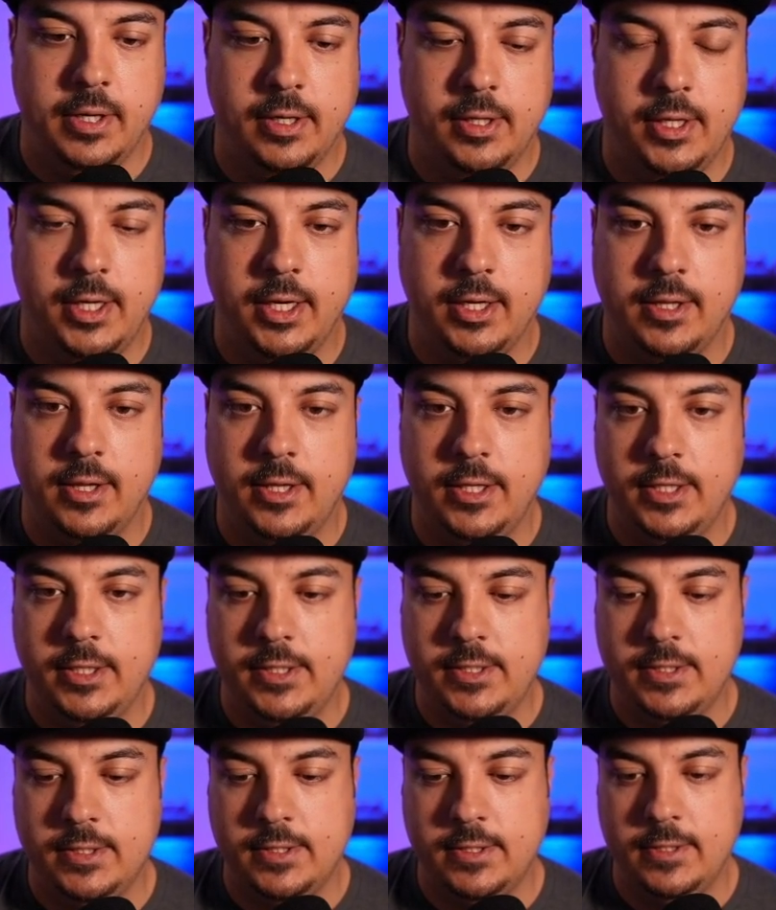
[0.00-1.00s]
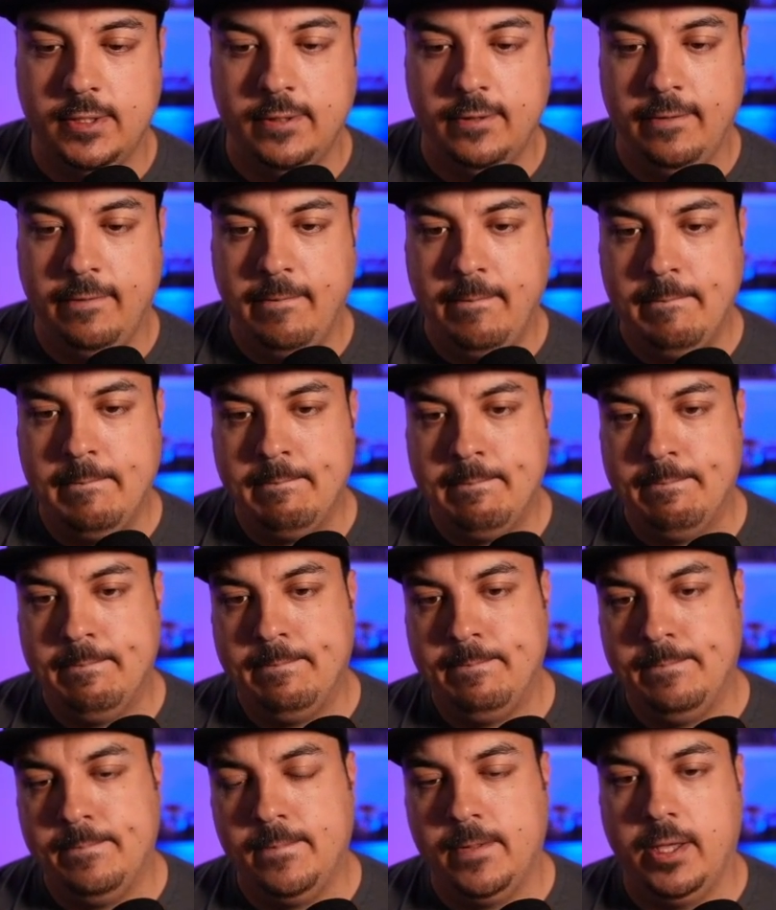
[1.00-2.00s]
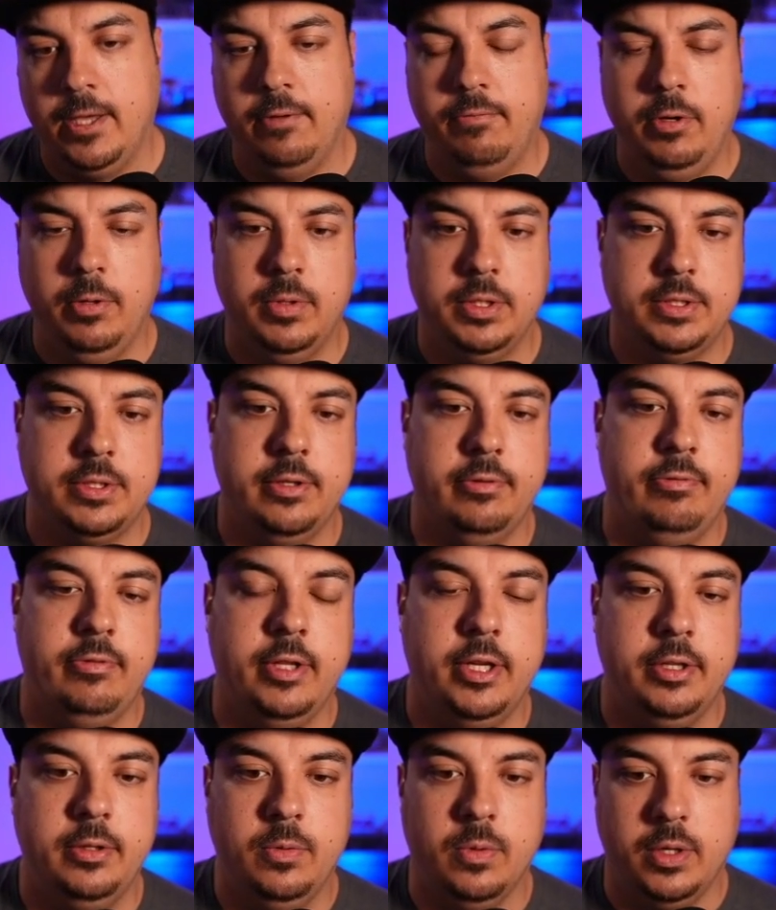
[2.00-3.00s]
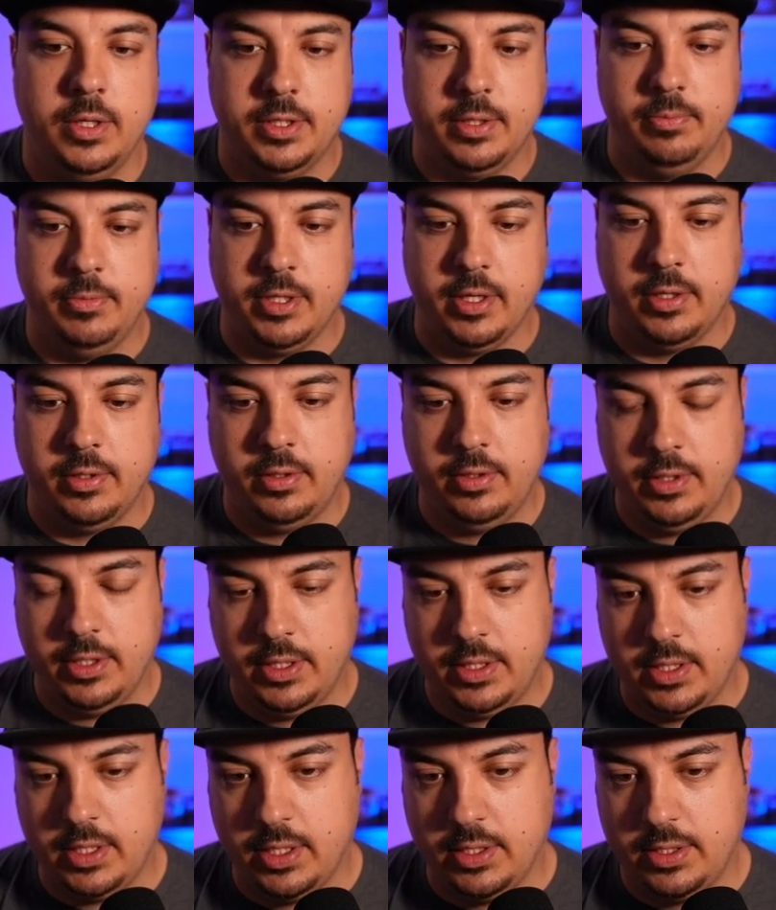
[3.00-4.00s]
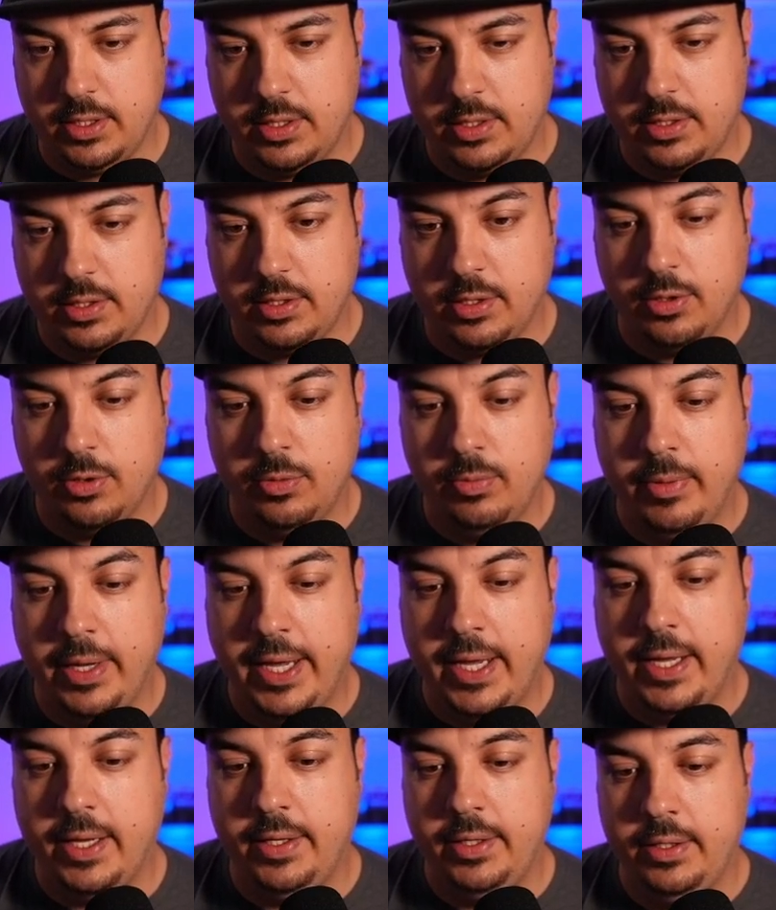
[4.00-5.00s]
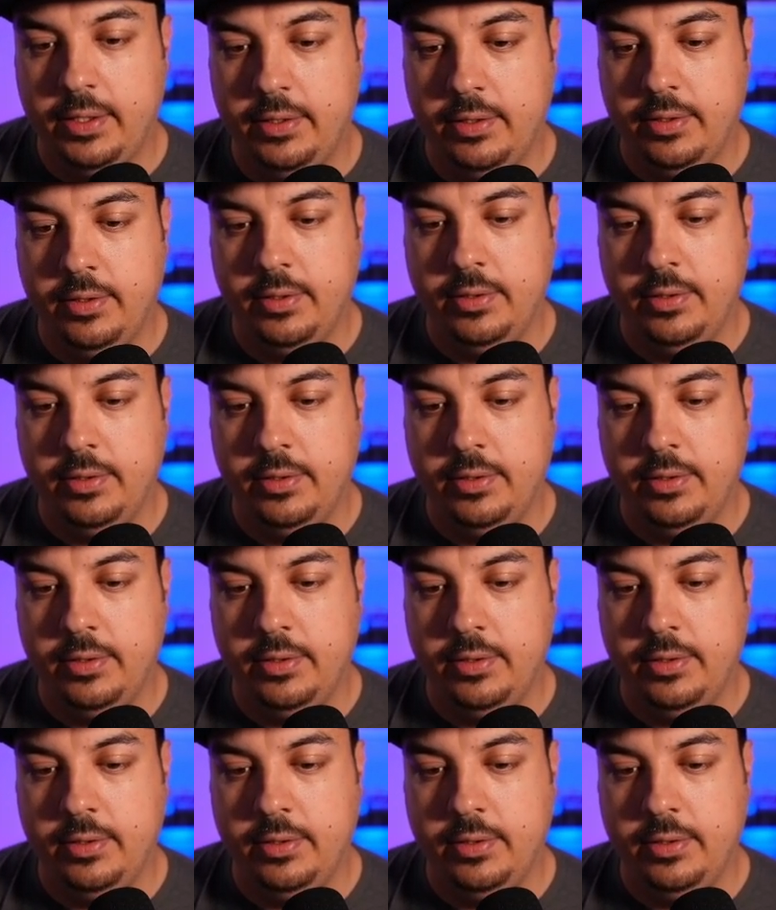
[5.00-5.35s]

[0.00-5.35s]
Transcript: I like this. If he wants to flood Quantum Tunnel, that's not so bad.